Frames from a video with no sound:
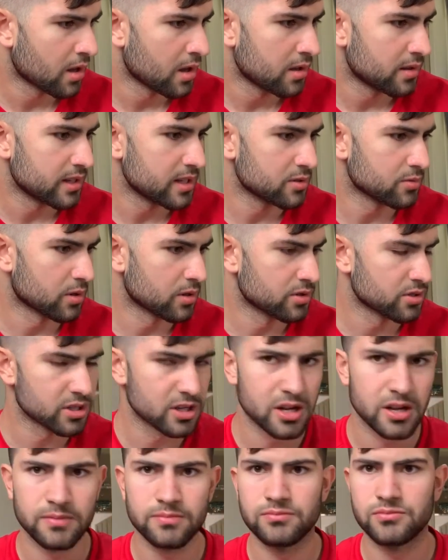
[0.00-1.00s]
These ones
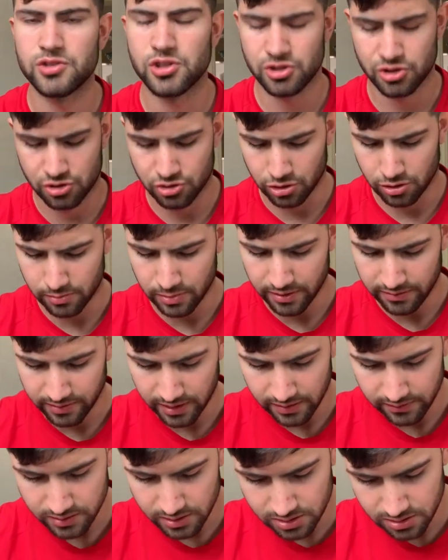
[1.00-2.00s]
are just strawberry
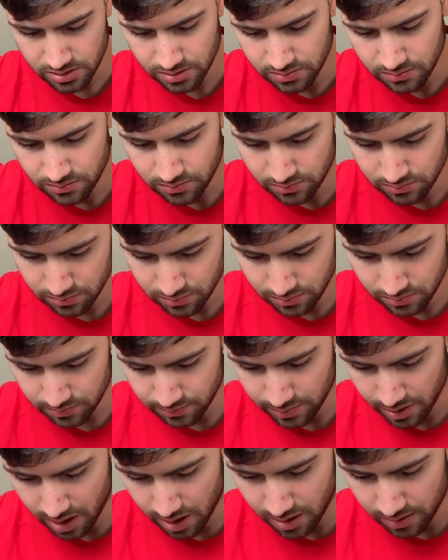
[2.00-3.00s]
flavours,
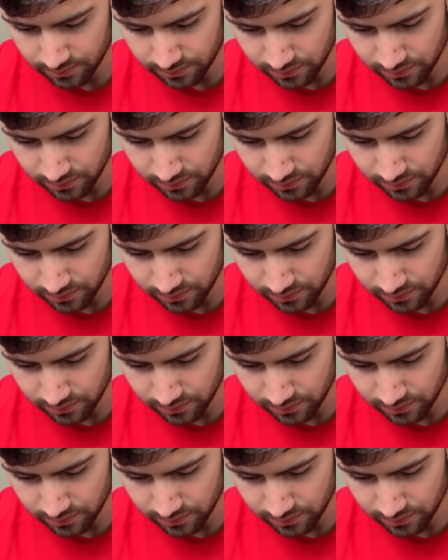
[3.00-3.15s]
but